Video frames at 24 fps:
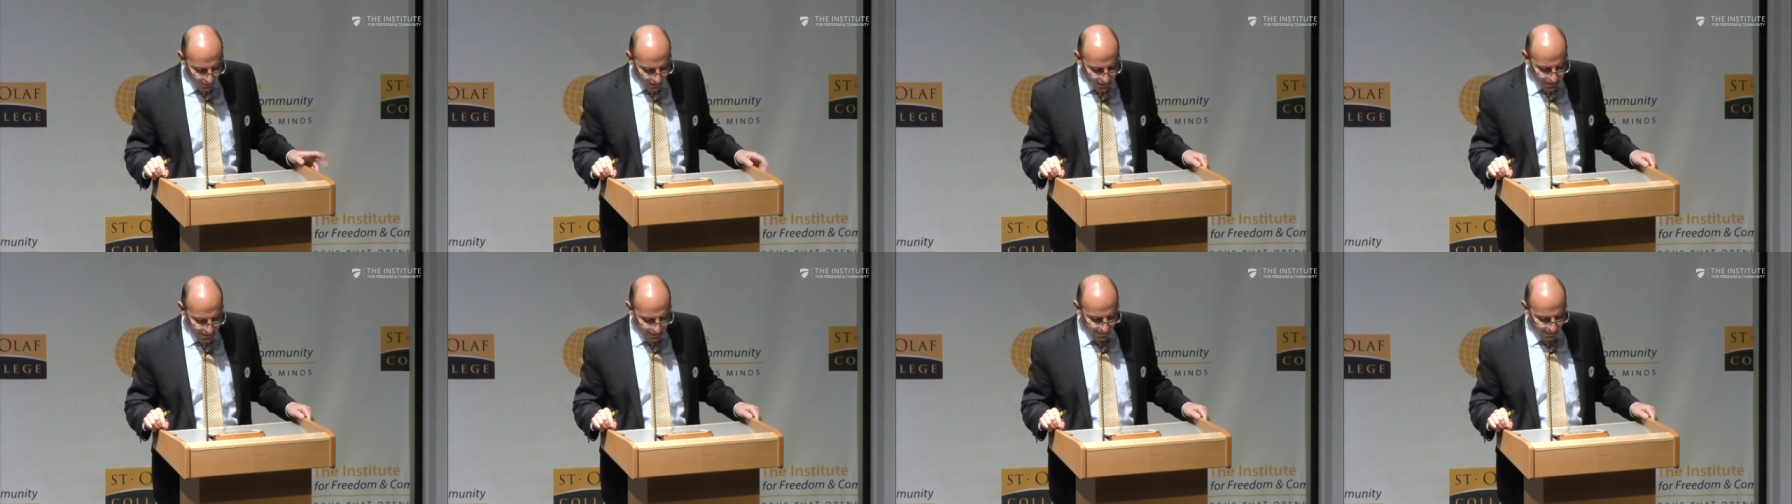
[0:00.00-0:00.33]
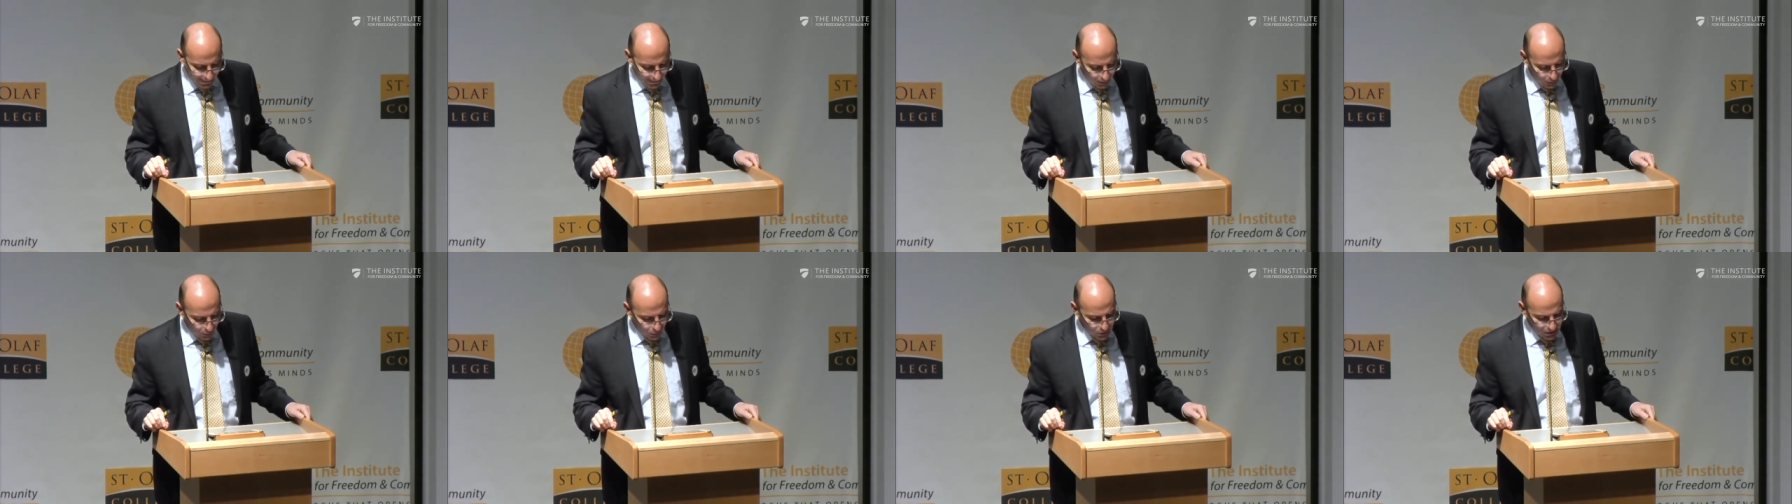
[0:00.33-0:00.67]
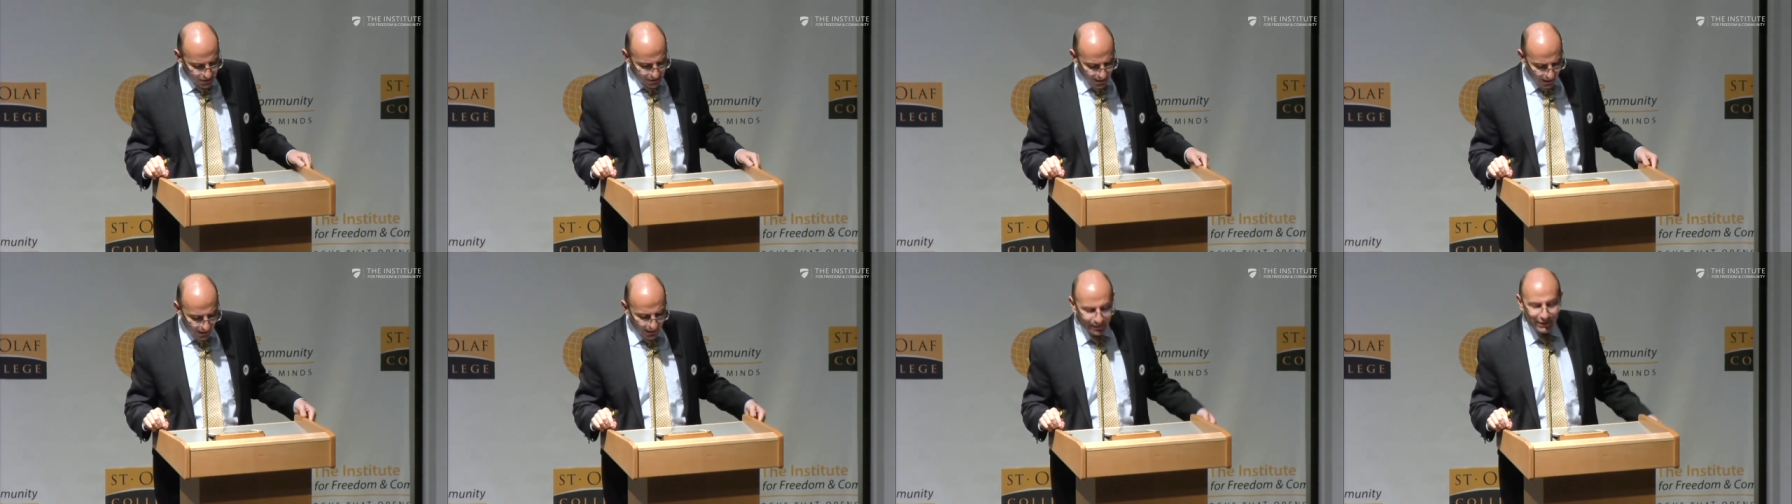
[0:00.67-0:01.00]
Israel who
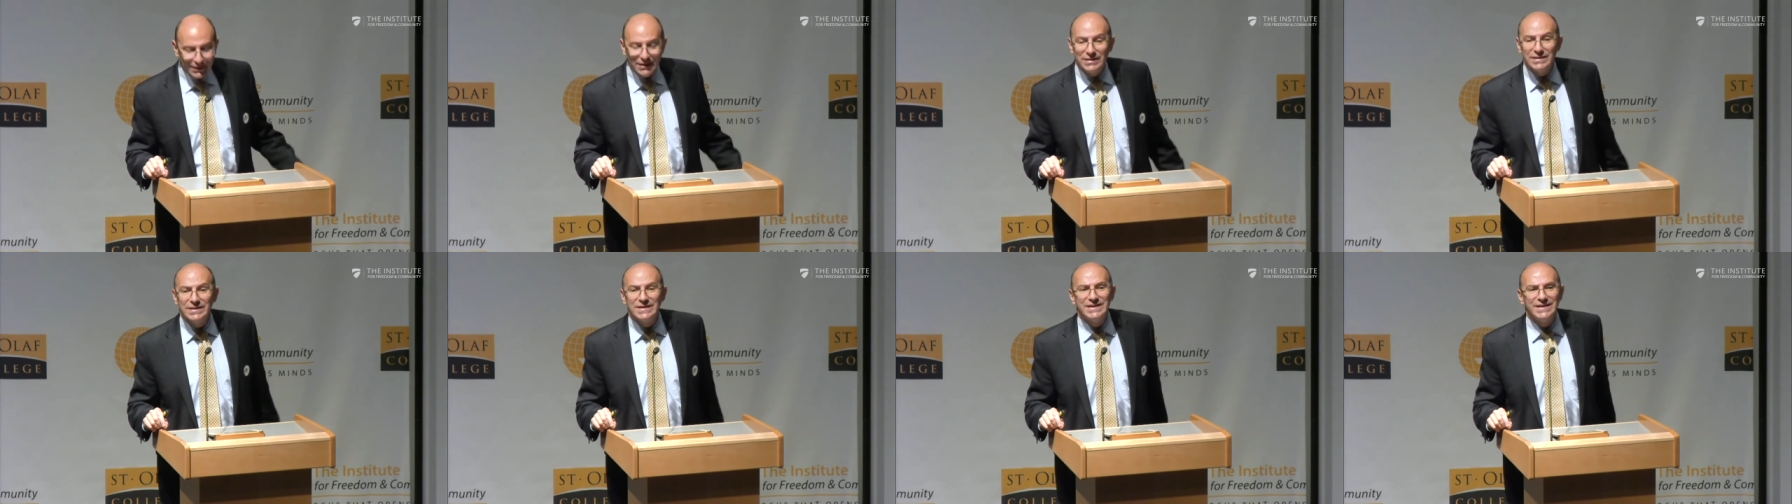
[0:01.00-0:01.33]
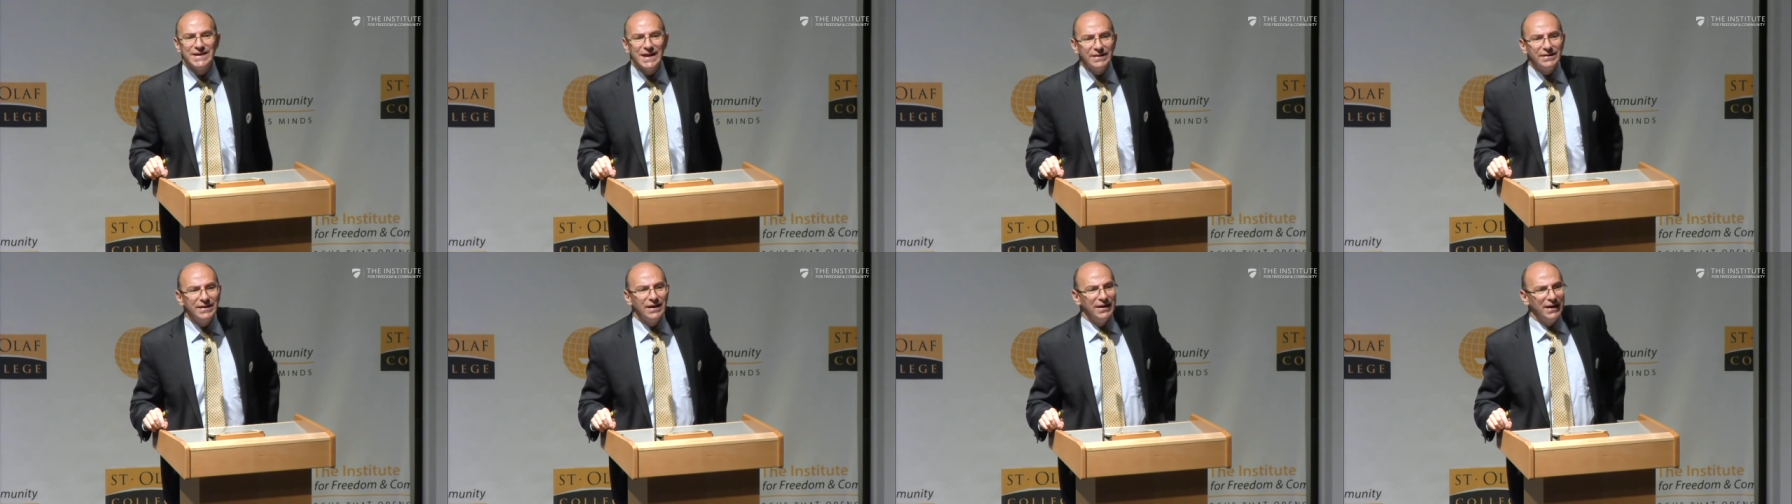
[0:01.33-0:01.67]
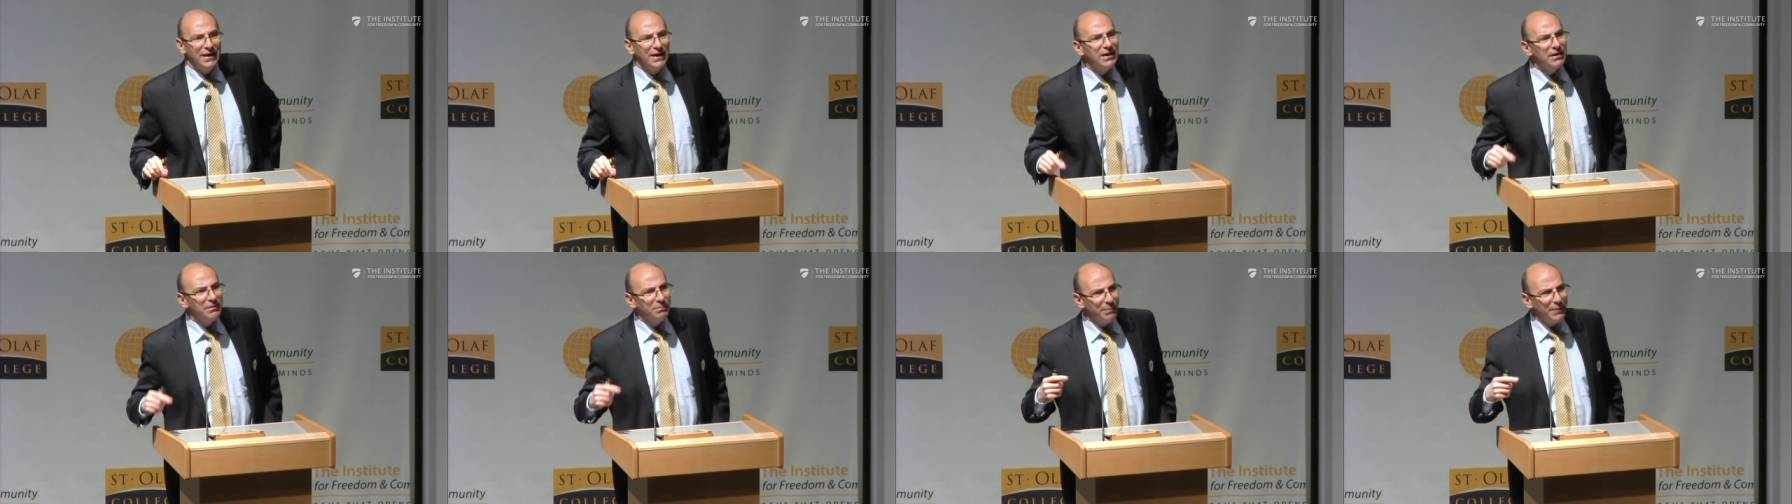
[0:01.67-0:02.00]
started
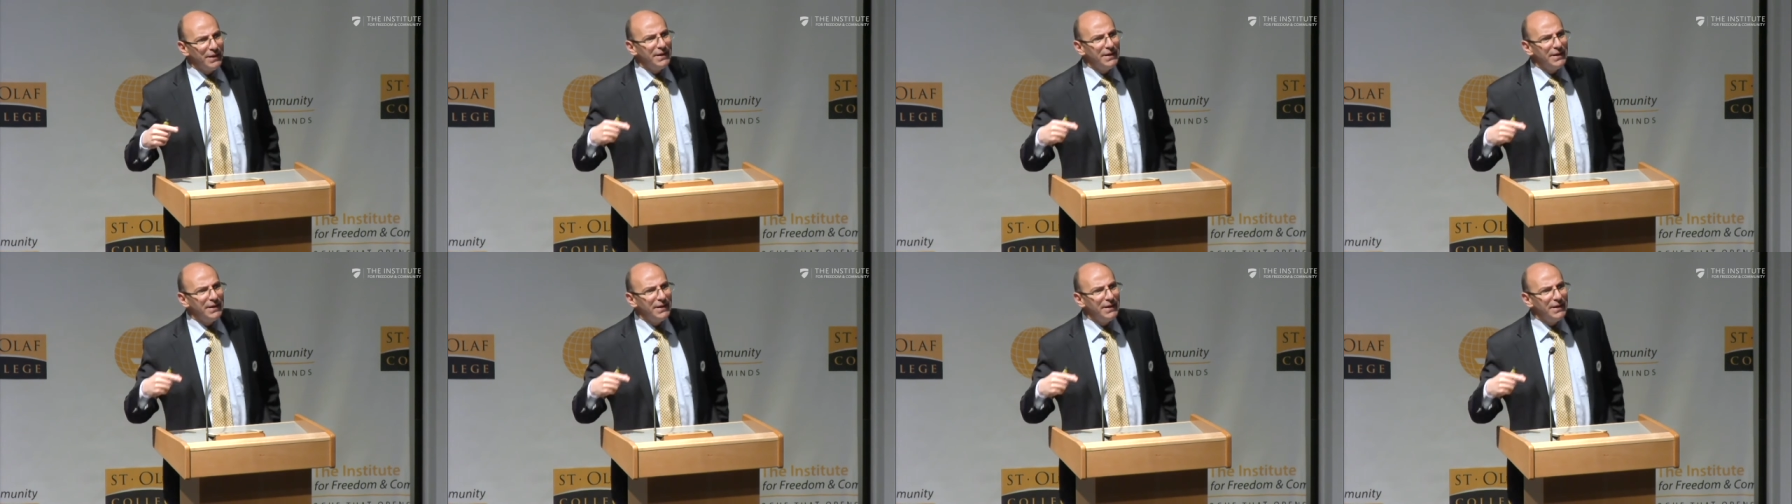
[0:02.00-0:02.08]
settling,